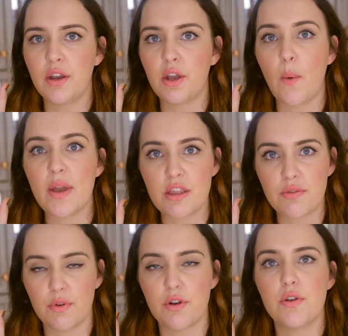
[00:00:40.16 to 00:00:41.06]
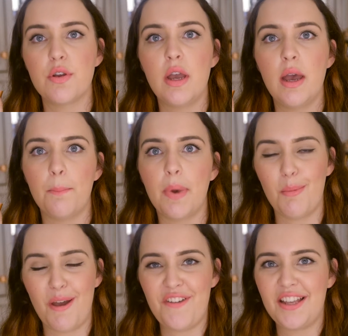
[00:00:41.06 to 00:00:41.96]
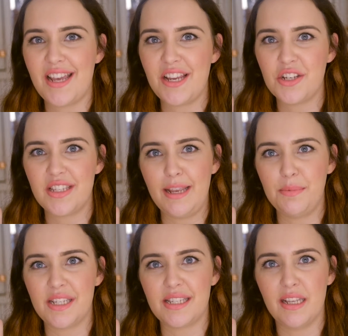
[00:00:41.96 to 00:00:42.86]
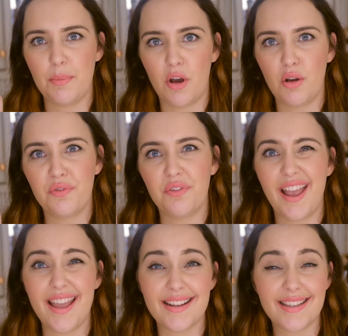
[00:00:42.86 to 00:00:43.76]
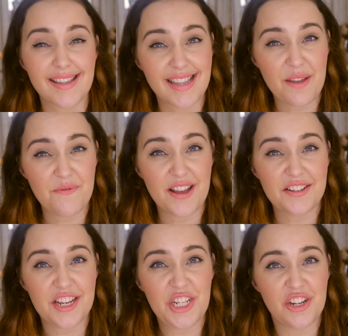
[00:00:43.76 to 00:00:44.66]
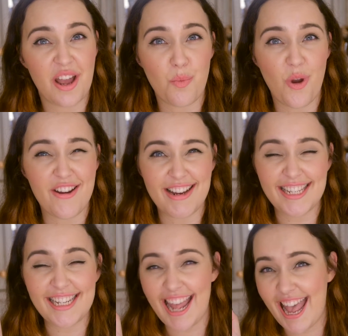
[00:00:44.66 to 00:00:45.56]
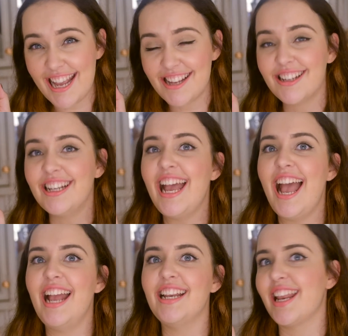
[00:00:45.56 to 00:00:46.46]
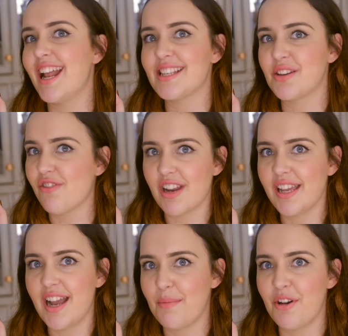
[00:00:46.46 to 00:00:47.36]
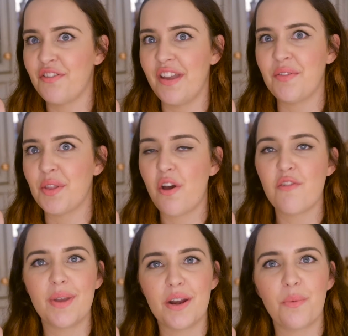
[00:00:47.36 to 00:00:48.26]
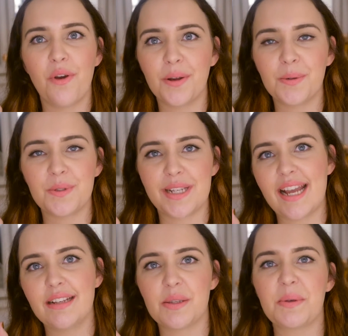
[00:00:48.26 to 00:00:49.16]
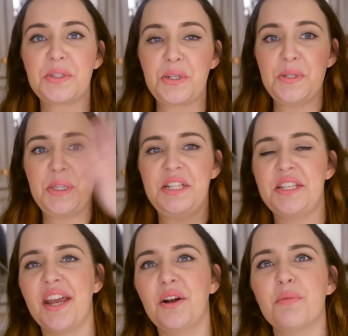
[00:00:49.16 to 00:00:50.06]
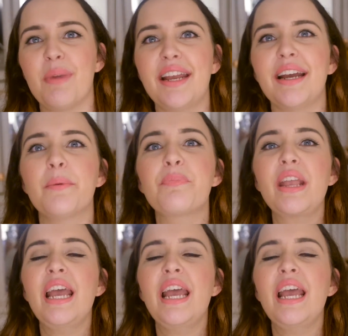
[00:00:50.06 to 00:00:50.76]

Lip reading: going through, but my foundation seemed to slip off. And it's the same foundation I'm wearing today, and it hasn't really come off even though I've been at work all day, so excuse the day old makeup.